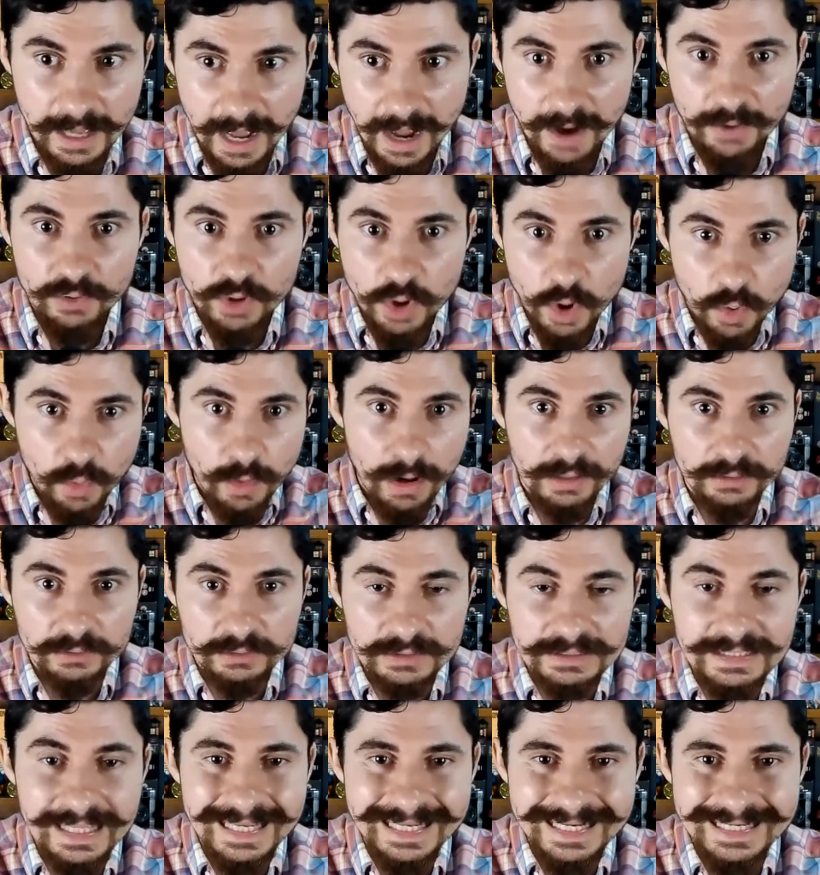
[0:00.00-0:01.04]
I'll go
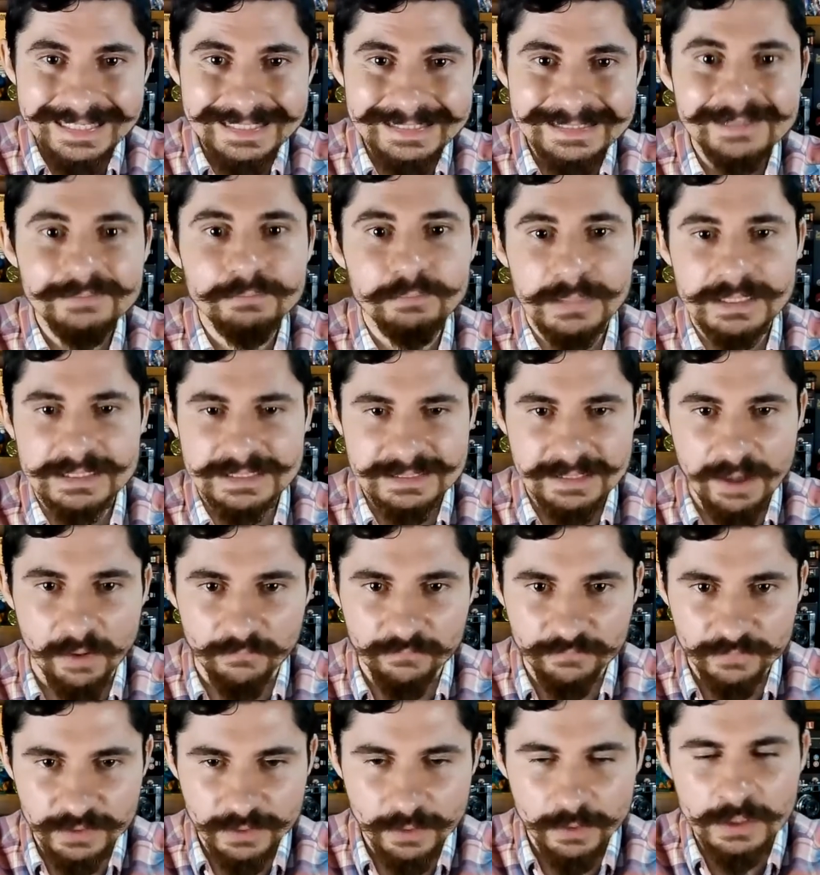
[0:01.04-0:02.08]
out and I clean it
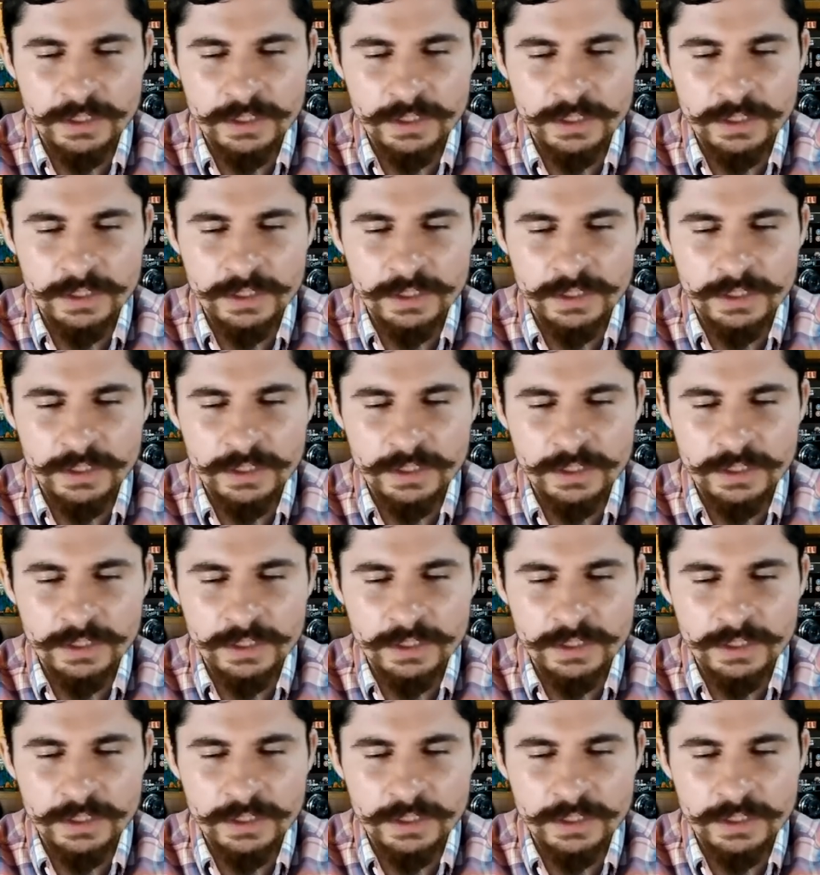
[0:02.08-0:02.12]
myself,